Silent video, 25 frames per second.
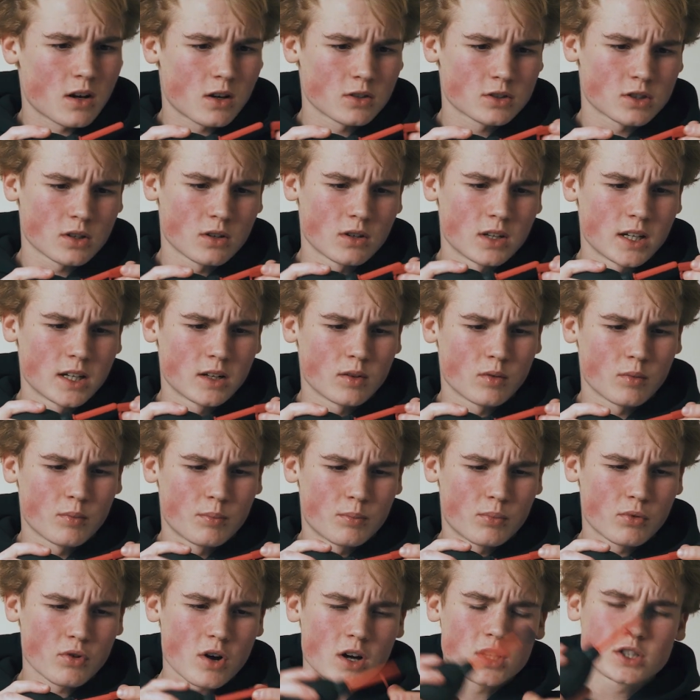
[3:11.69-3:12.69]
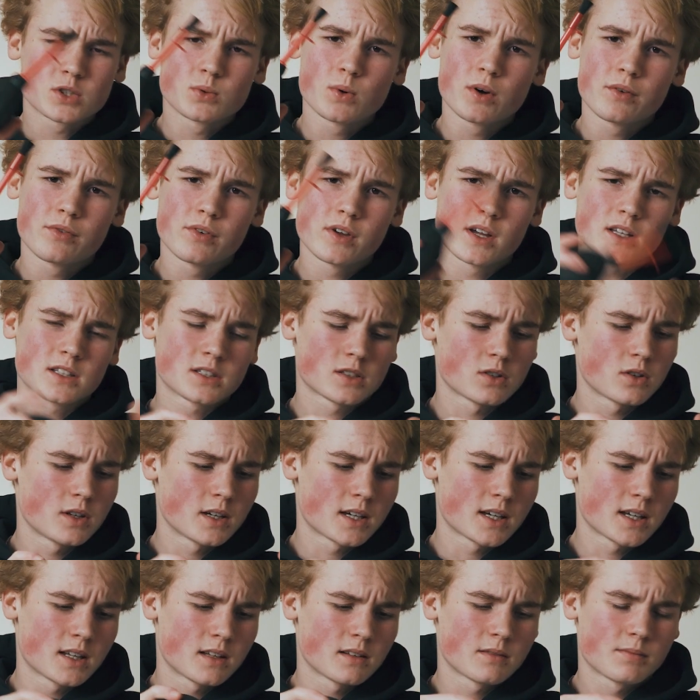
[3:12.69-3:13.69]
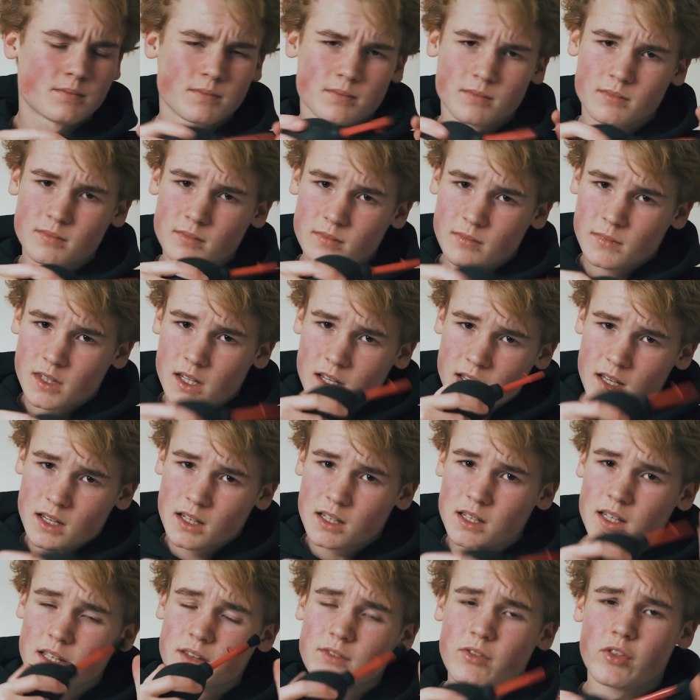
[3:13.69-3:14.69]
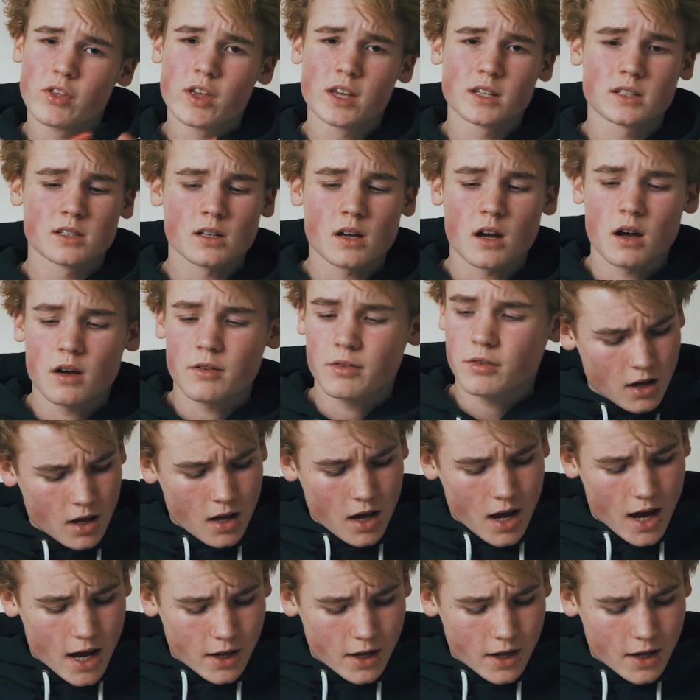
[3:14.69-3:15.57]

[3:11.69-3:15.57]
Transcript: Also a little brush with it so you can clean things off.